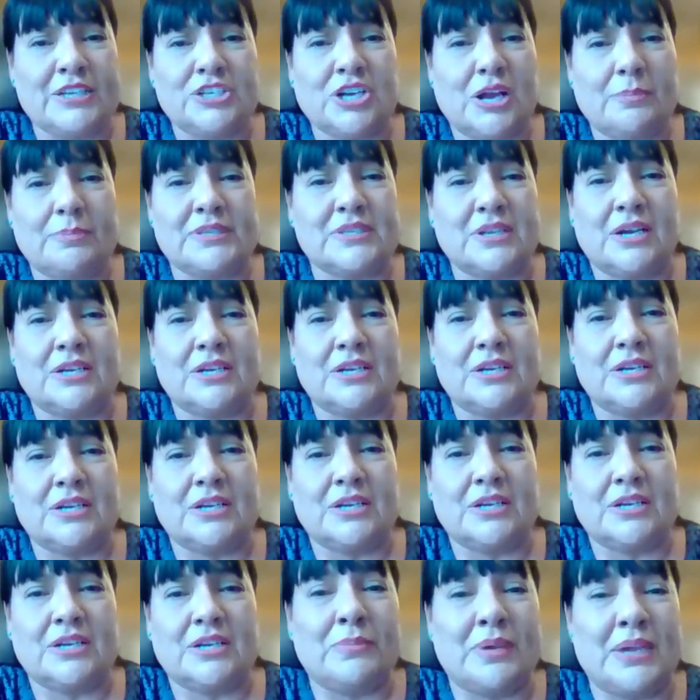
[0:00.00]
my job is
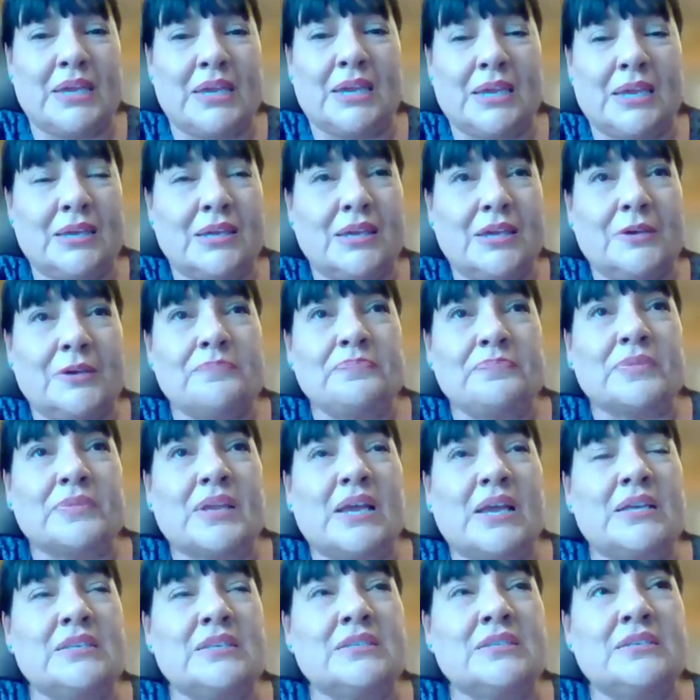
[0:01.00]
not to just think
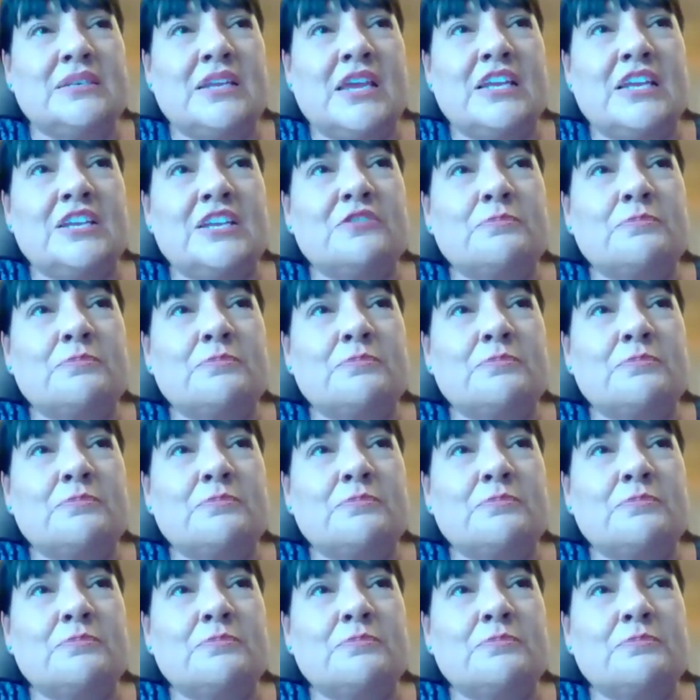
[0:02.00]
about me.